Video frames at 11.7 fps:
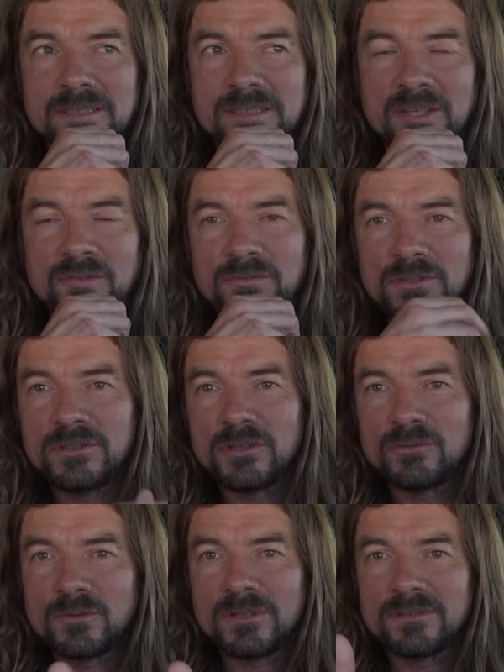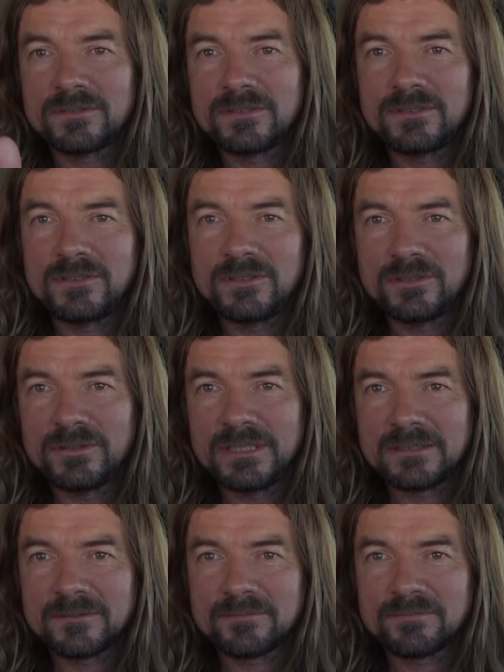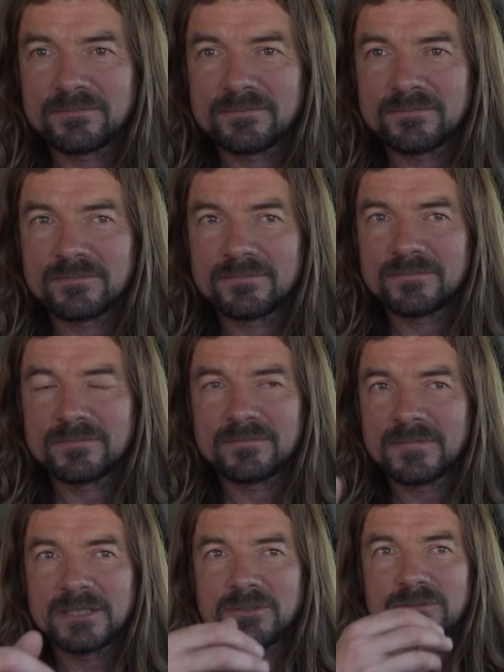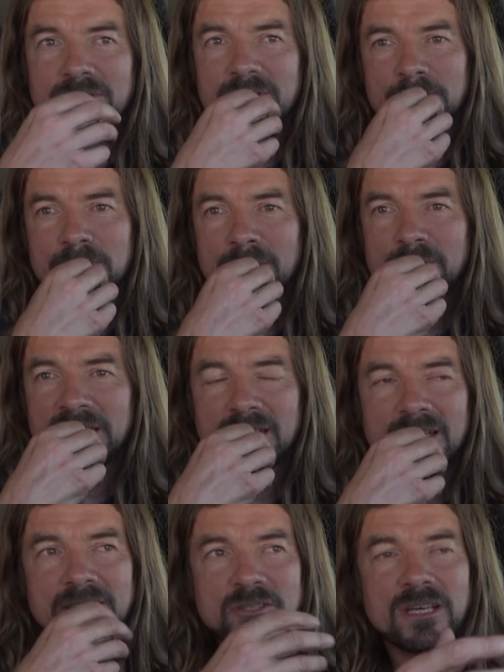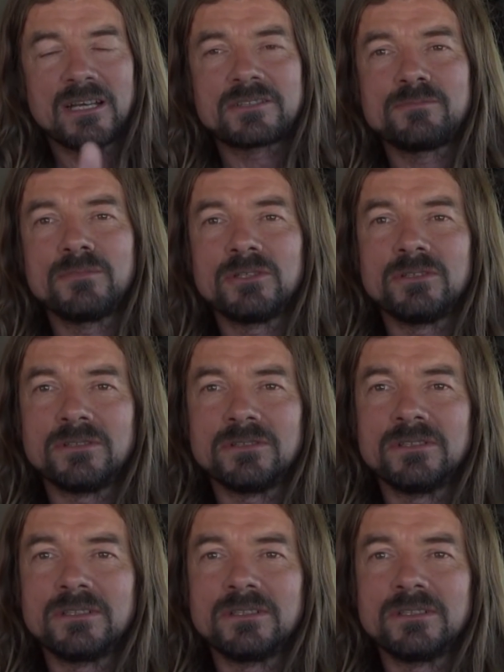If you know what you're doing. I don't know. I mean, I charge more